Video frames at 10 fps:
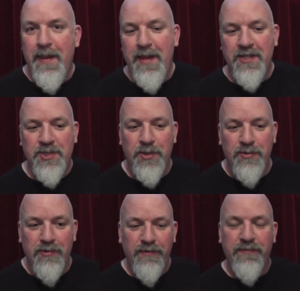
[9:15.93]
That's
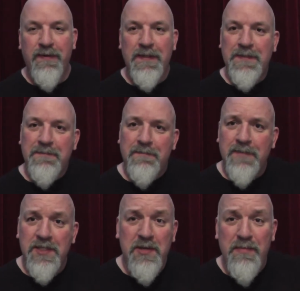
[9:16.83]
shooed off.
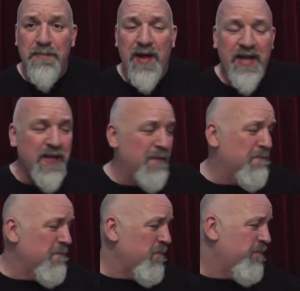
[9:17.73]
She'll be back.
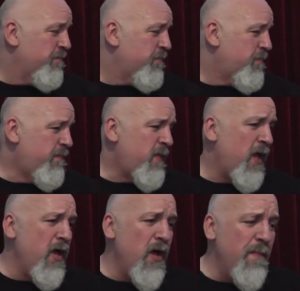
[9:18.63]

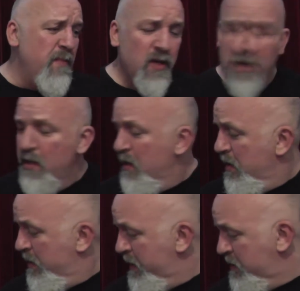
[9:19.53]
Um,
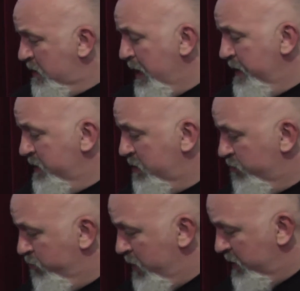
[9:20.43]
this tastes
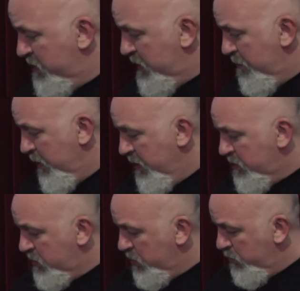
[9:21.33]
really similar
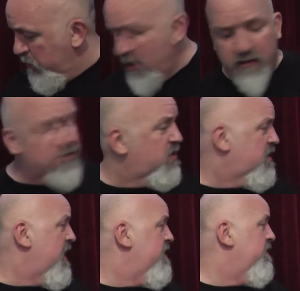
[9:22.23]
to one I
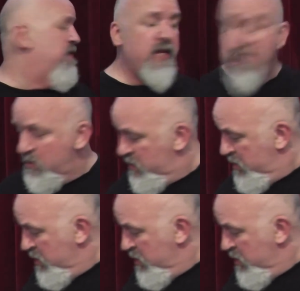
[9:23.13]
just ate of theirs.